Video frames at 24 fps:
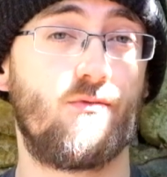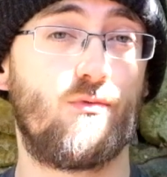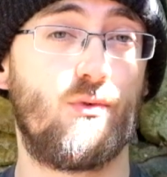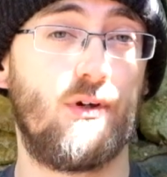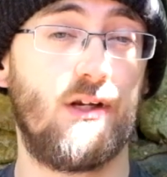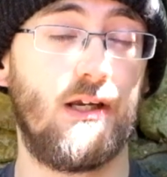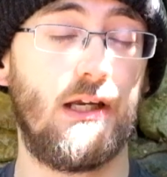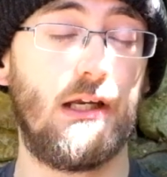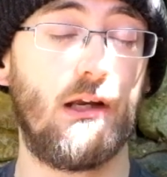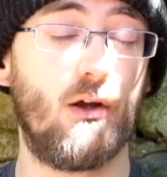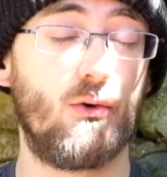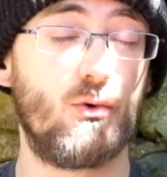
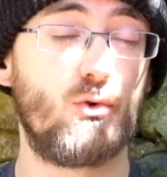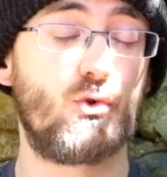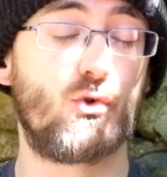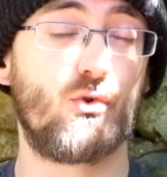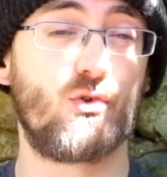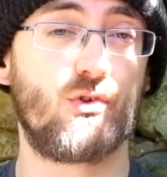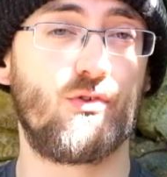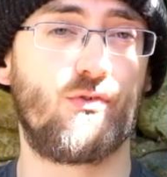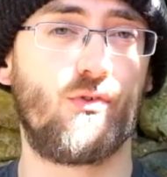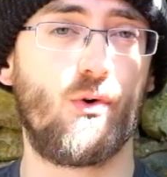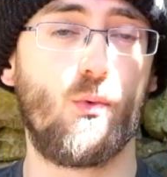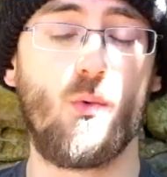really low
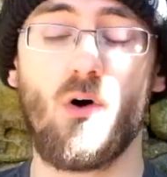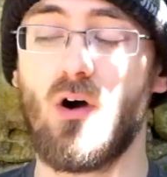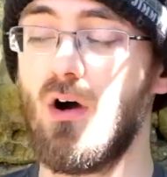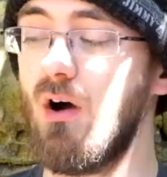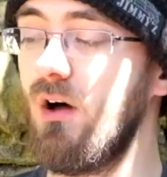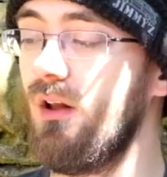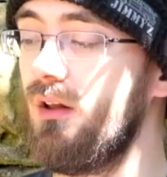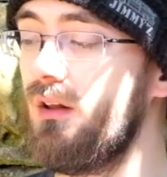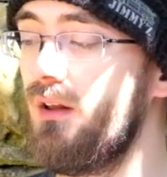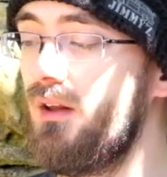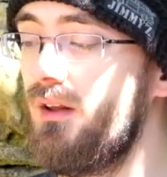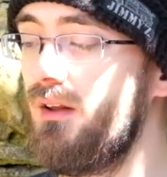trucks for a
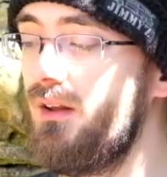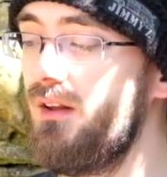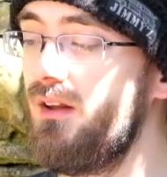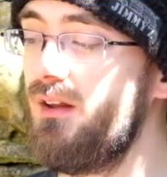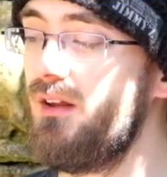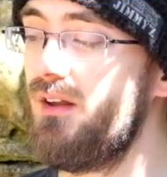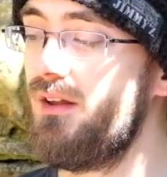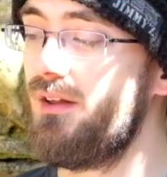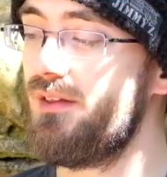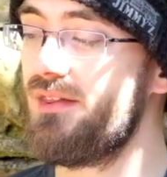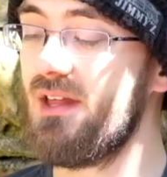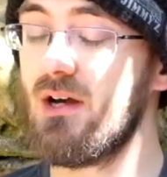while.
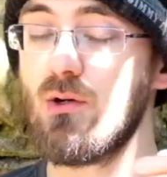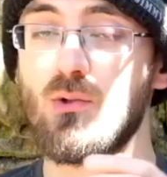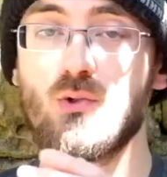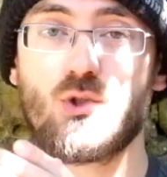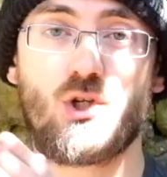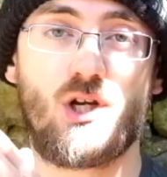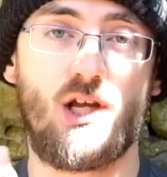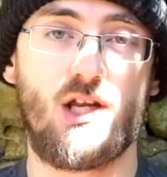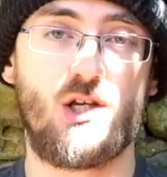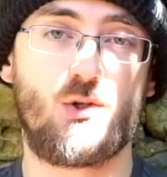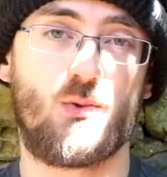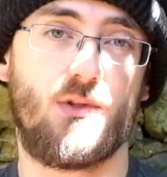That all
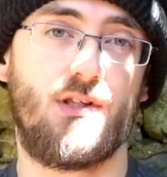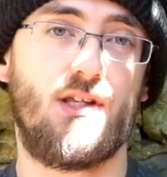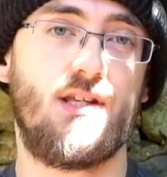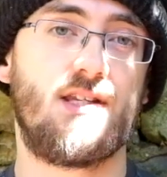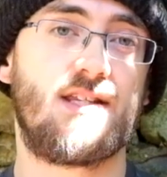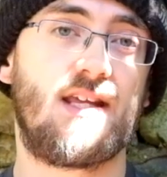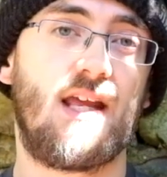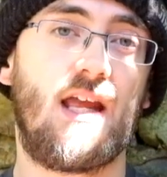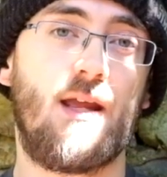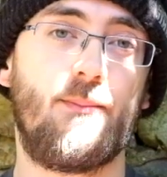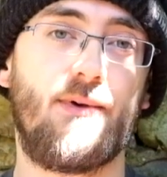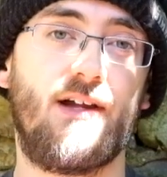changed when these
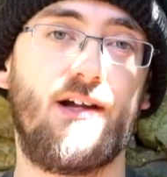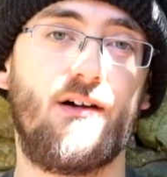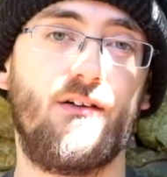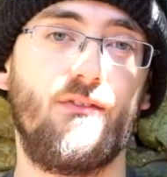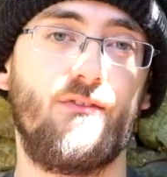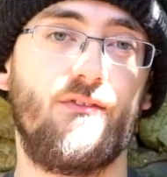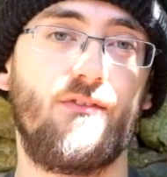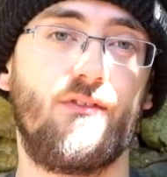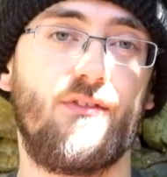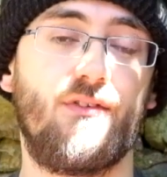came out.